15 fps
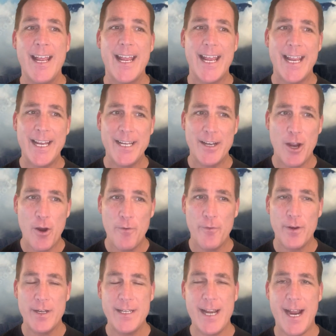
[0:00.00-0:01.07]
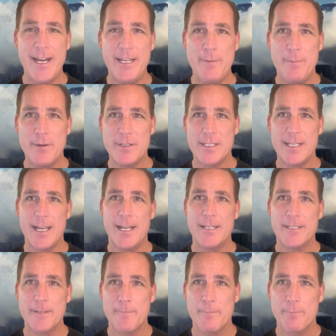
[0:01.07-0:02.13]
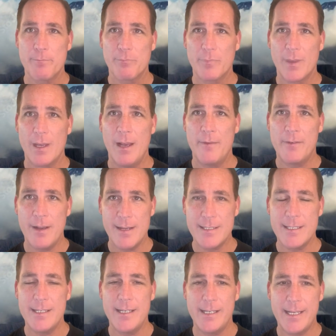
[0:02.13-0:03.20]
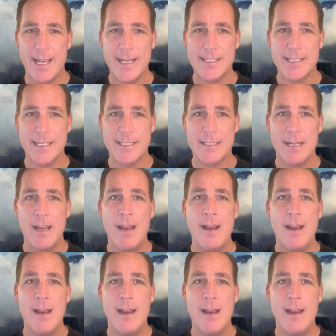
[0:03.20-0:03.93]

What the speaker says: In over 90% of custody cases,